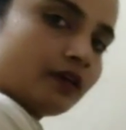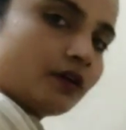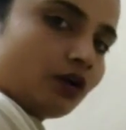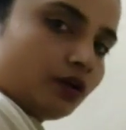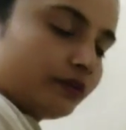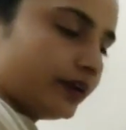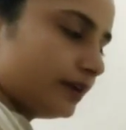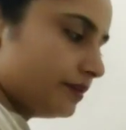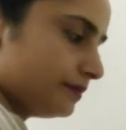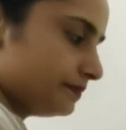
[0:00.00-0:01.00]
Alright,
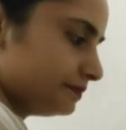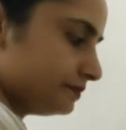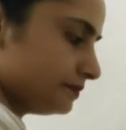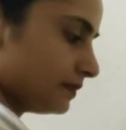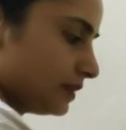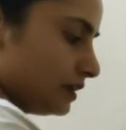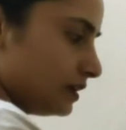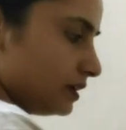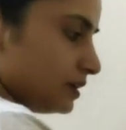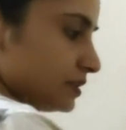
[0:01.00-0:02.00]

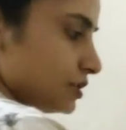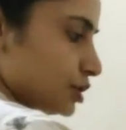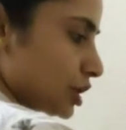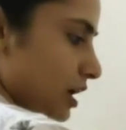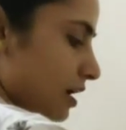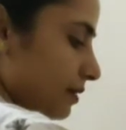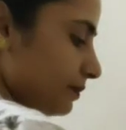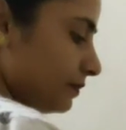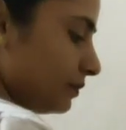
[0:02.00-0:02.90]
Sham